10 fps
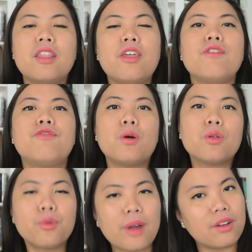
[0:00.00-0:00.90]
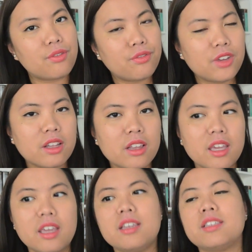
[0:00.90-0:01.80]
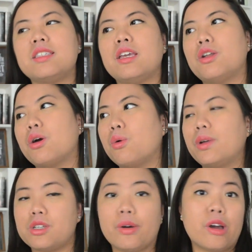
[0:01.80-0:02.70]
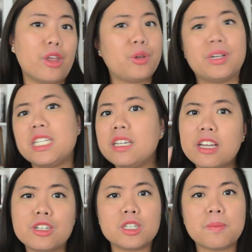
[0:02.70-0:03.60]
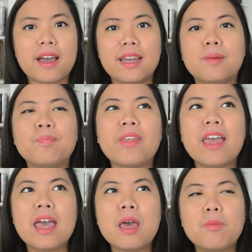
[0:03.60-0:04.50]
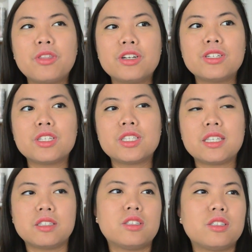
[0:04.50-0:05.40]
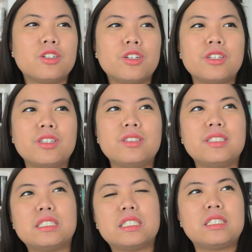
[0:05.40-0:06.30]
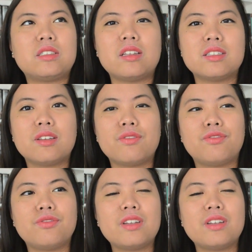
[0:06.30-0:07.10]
evoke the right feelings, they know what's going on through a teenager's mind, but there's a certain sense of,